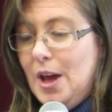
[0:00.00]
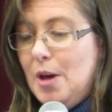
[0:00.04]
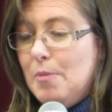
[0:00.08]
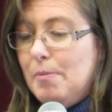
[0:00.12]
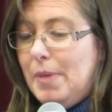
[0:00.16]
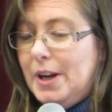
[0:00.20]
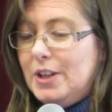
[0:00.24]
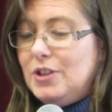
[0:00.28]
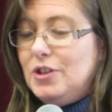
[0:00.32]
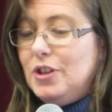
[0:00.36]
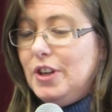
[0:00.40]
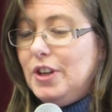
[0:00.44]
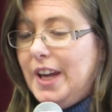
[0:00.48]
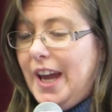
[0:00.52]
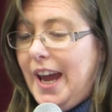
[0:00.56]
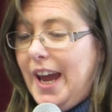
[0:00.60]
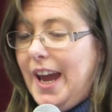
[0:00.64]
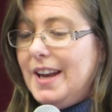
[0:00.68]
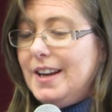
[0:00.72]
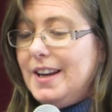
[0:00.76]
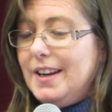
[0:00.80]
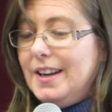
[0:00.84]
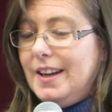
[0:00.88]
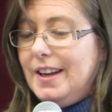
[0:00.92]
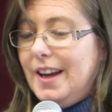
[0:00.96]
But you
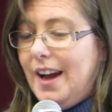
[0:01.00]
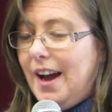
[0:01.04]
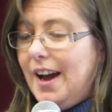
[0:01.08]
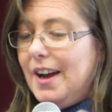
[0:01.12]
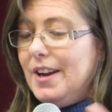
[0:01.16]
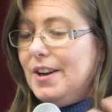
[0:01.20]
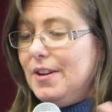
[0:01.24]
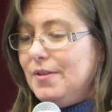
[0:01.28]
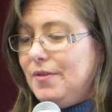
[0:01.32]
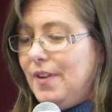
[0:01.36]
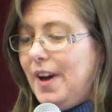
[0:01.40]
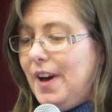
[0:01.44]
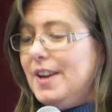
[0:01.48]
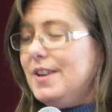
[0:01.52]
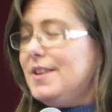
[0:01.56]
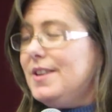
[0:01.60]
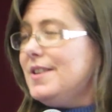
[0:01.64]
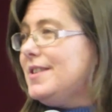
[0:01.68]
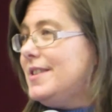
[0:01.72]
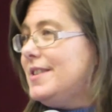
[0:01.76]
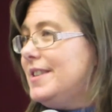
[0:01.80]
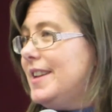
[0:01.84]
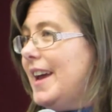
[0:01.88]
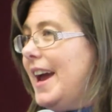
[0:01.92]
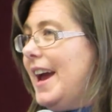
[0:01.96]
can kind of
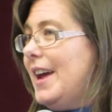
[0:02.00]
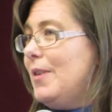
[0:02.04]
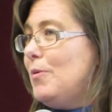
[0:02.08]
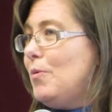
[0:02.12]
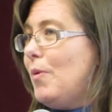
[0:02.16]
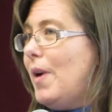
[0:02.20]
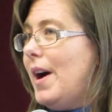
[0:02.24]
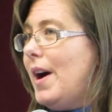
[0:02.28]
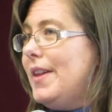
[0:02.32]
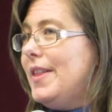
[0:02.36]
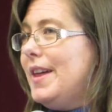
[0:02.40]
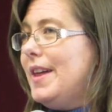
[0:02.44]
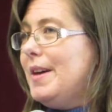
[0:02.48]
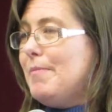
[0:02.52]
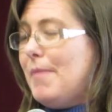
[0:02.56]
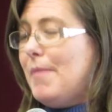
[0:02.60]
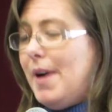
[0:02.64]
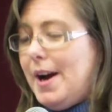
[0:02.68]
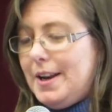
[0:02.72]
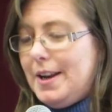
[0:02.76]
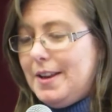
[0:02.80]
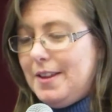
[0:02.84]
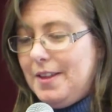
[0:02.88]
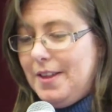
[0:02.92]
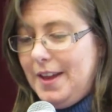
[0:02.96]
understand why they
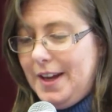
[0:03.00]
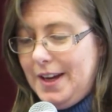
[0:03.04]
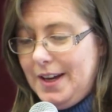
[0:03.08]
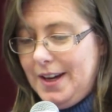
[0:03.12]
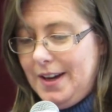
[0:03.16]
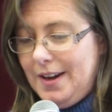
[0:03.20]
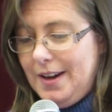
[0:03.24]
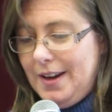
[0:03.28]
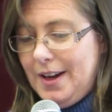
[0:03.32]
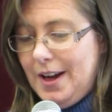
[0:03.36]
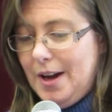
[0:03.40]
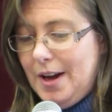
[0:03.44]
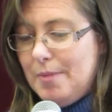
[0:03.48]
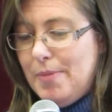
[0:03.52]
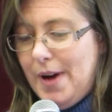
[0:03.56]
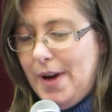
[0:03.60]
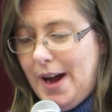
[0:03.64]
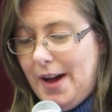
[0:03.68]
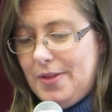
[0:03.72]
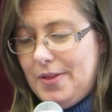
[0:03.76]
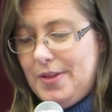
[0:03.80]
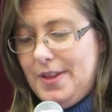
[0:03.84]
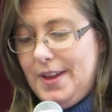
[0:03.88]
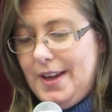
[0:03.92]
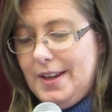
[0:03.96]
might think
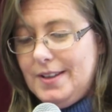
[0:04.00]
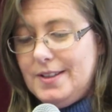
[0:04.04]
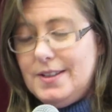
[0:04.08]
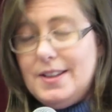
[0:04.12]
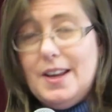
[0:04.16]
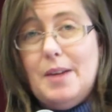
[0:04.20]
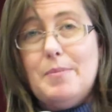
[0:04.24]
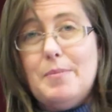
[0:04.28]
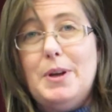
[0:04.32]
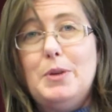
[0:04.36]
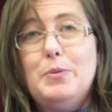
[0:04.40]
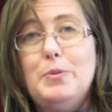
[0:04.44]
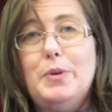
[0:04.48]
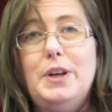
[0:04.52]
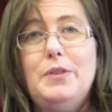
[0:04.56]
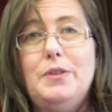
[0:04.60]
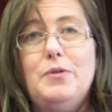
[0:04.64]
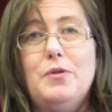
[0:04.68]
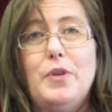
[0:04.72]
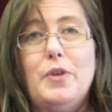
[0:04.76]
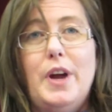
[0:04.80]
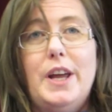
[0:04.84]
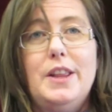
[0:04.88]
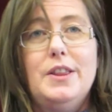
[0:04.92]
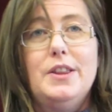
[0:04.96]
about this. I mean, we've
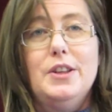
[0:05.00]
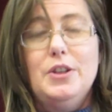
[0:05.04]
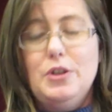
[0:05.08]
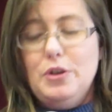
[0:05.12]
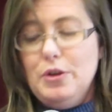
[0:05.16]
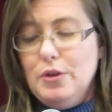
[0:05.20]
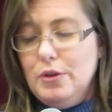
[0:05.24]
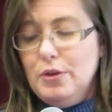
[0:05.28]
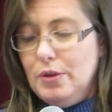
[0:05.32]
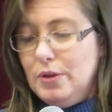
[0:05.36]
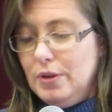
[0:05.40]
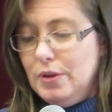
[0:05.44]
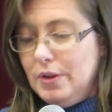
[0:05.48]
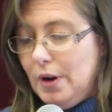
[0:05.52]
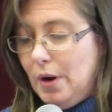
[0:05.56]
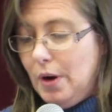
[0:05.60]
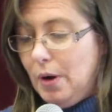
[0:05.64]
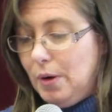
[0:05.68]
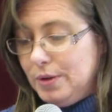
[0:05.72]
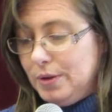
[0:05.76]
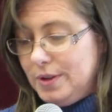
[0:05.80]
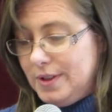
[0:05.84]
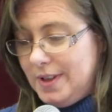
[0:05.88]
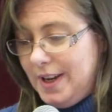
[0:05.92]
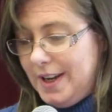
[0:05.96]
read the
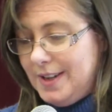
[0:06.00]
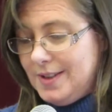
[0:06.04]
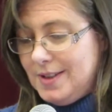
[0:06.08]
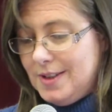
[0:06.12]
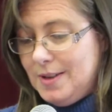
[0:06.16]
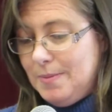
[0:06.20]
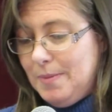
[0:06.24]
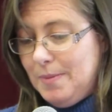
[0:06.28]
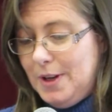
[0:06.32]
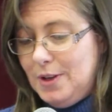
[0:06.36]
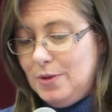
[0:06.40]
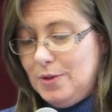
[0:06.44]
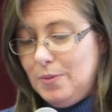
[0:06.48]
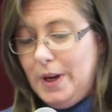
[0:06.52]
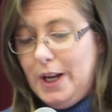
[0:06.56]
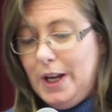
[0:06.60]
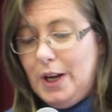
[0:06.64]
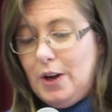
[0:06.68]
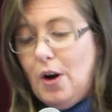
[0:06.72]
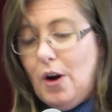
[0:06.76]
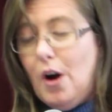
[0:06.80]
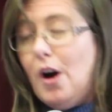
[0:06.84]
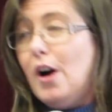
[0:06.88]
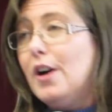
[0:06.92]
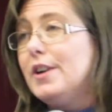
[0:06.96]
Old Testament where
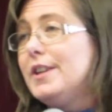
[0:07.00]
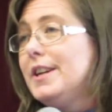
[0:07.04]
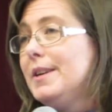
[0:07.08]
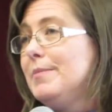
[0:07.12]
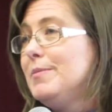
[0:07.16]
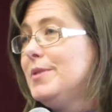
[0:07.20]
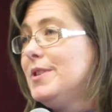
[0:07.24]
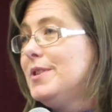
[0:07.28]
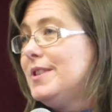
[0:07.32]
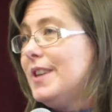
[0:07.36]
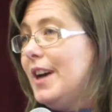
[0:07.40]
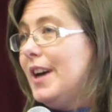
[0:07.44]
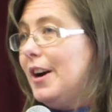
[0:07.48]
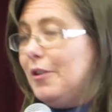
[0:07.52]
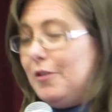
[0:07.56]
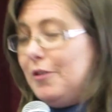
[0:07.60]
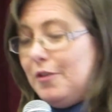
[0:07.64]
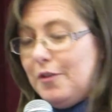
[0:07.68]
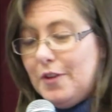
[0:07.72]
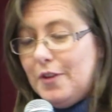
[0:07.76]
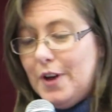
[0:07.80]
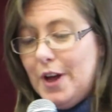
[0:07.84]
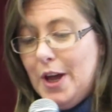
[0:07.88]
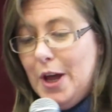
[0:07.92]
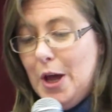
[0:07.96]
God
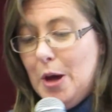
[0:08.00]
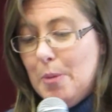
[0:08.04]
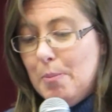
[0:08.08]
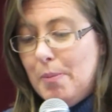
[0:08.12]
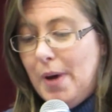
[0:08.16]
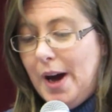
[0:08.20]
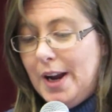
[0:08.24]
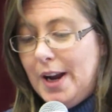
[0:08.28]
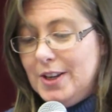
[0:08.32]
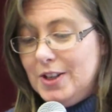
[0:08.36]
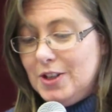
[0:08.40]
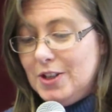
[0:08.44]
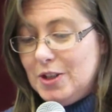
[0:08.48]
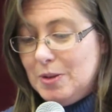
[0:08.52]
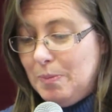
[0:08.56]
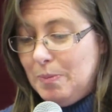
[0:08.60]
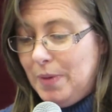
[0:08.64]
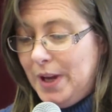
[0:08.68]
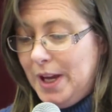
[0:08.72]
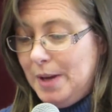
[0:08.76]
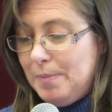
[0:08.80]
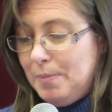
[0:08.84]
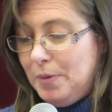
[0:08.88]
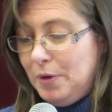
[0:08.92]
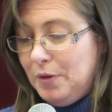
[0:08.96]
himself punished
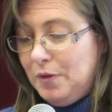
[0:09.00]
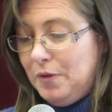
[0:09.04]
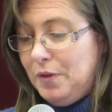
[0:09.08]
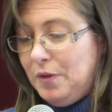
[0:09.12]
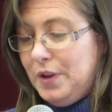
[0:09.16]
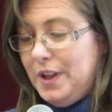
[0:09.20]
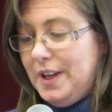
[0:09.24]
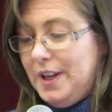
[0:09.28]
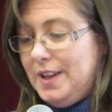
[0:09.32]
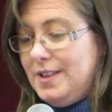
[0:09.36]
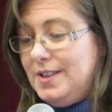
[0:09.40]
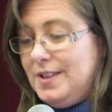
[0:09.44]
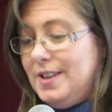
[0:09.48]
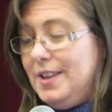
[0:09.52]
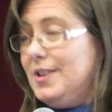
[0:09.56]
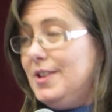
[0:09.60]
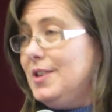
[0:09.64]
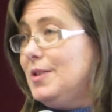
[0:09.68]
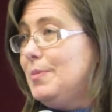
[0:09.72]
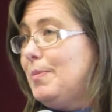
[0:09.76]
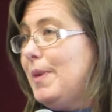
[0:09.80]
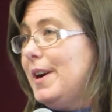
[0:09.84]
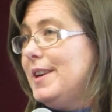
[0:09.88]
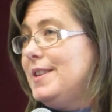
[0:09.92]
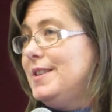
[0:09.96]
people for their
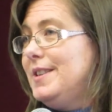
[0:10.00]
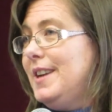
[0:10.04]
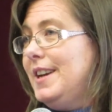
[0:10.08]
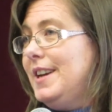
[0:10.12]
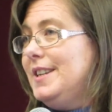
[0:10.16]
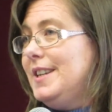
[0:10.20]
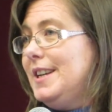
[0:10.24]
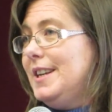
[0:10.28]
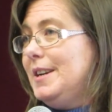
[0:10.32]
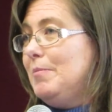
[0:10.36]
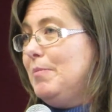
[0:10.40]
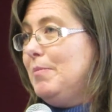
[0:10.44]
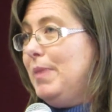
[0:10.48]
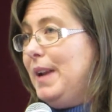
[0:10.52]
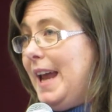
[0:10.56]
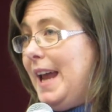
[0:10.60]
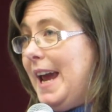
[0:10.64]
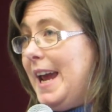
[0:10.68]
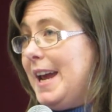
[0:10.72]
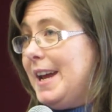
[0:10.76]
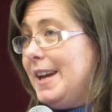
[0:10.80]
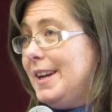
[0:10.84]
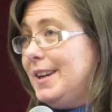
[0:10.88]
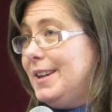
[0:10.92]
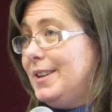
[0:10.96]
sins by sending
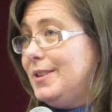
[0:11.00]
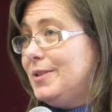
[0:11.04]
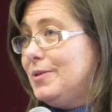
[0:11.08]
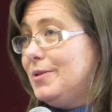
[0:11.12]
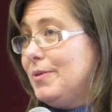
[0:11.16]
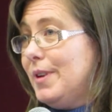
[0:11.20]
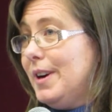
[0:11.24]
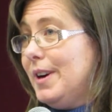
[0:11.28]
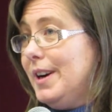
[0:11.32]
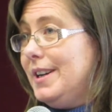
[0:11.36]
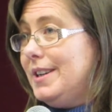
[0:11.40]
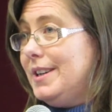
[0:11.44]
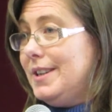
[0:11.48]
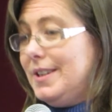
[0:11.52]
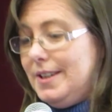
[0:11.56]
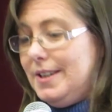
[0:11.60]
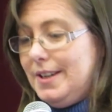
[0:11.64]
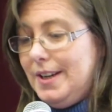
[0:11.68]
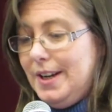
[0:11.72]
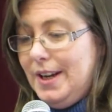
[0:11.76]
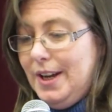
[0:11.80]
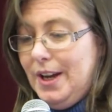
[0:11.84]
plagues, right?